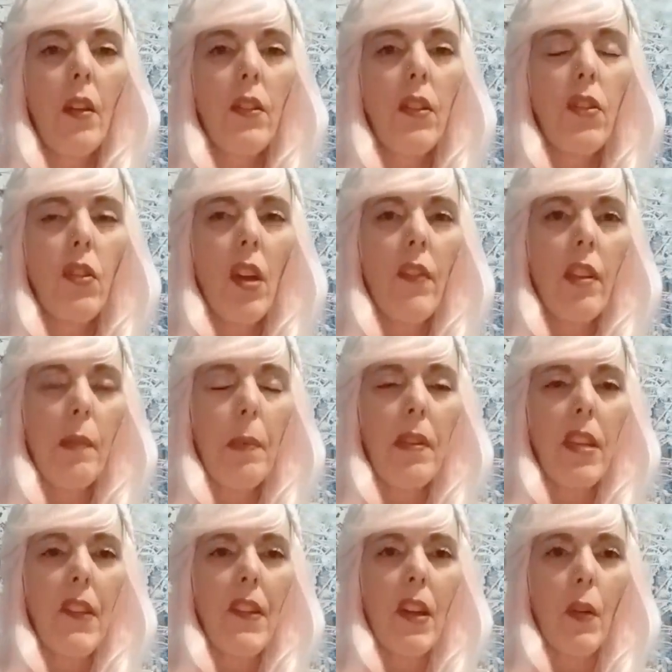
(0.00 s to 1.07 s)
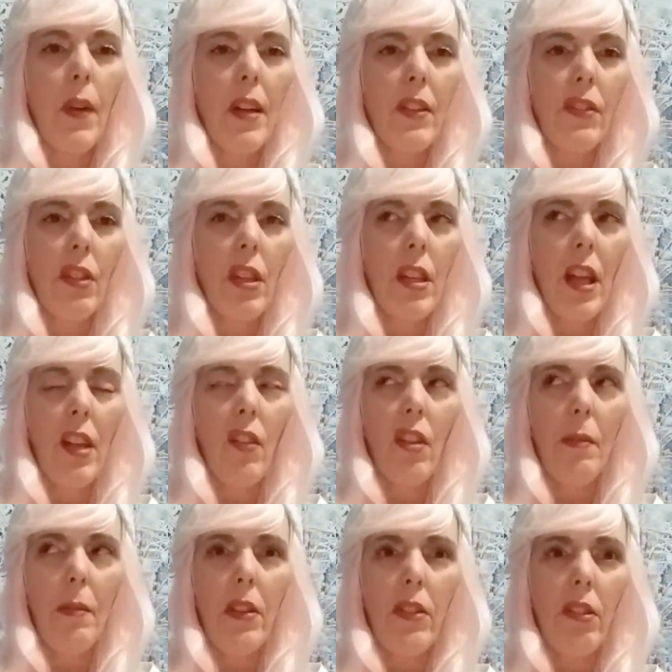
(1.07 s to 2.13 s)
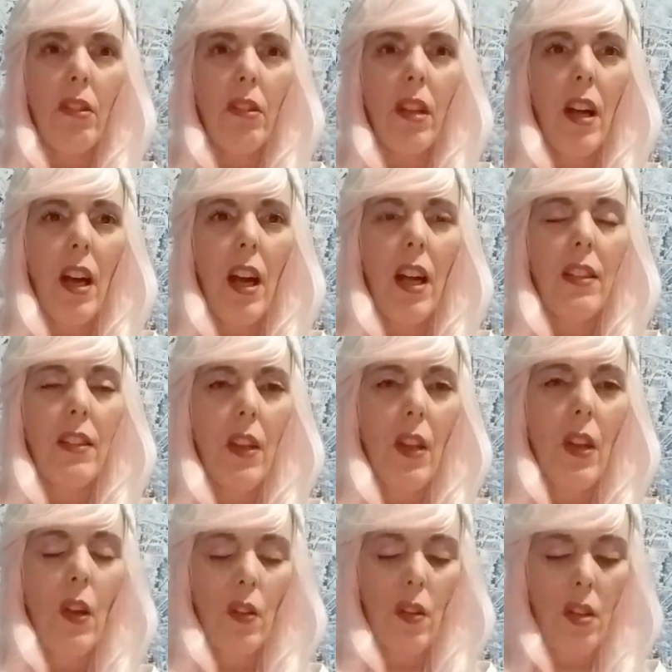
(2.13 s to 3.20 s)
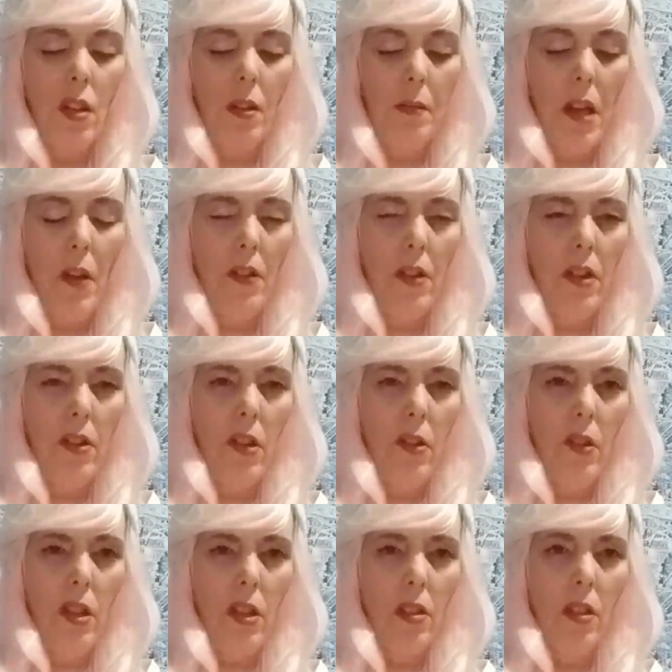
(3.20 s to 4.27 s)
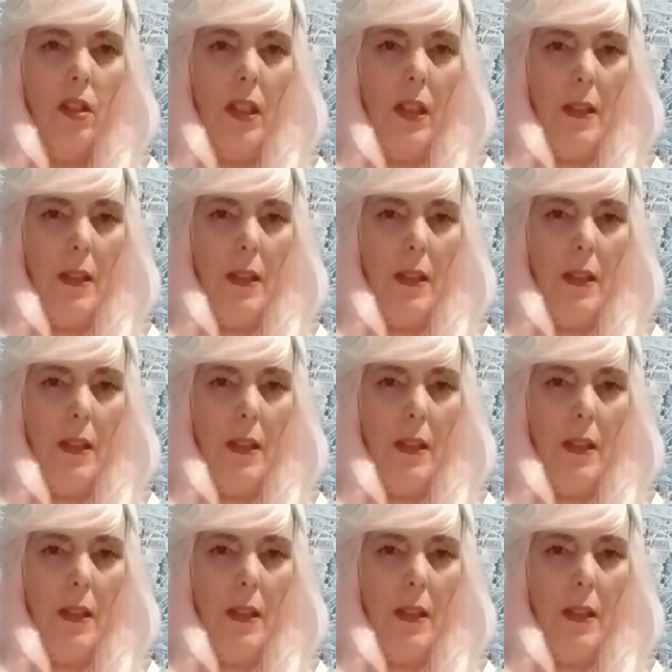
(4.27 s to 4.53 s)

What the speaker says: Did you have a specific question? I know you've been through a lot, so how are you doing